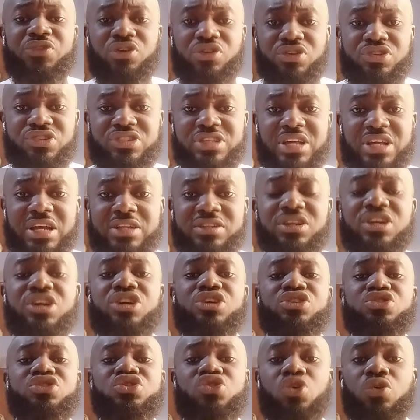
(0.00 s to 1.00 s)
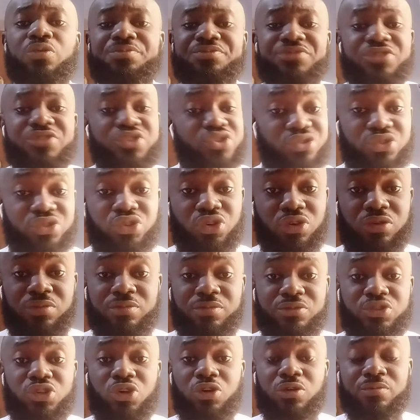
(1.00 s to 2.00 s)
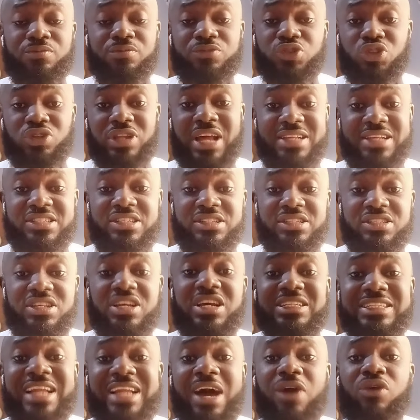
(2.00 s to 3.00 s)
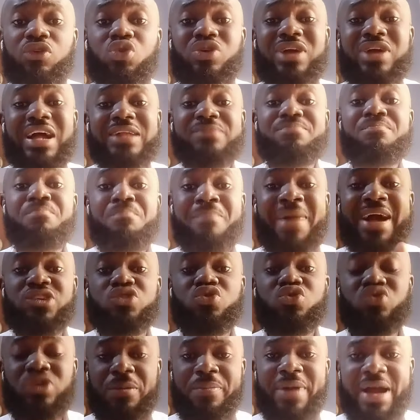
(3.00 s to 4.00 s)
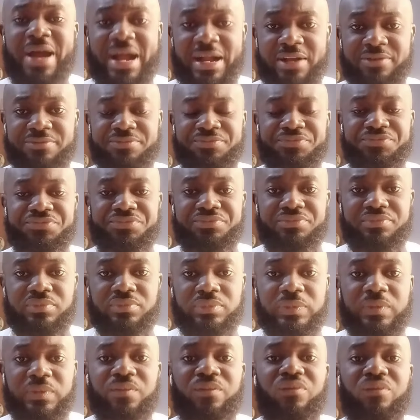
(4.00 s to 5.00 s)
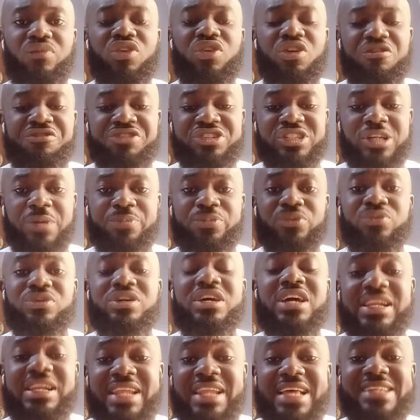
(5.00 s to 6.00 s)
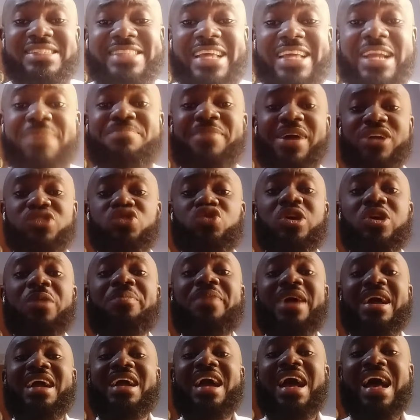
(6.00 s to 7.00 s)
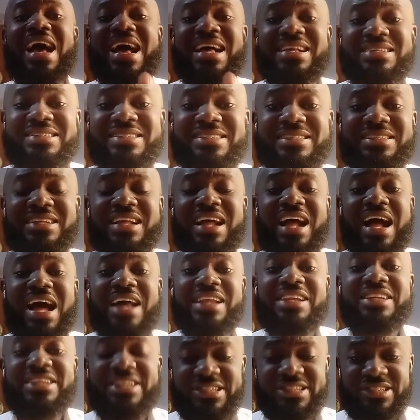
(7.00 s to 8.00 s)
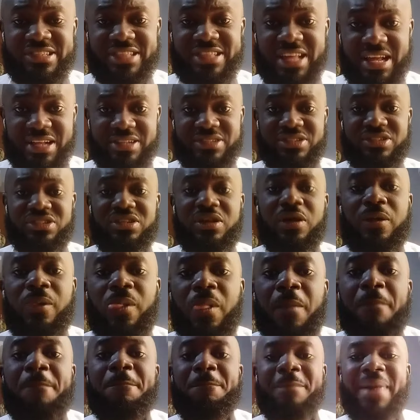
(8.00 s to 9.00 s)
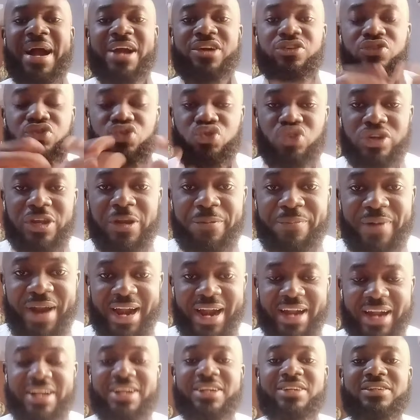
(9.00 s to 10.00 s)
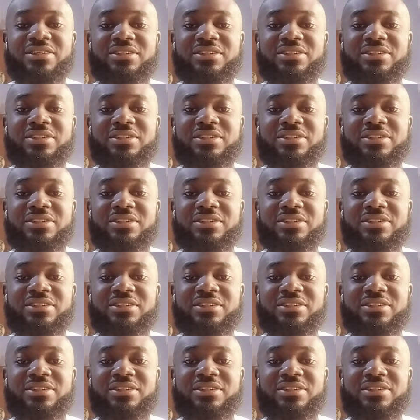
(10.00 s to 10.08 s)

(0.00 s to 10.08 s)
understand? So that's it. Now look at Mark Zuckerberg, for example. Let's take Mark Zuckerberg as an instance. Mark Zuckerberg,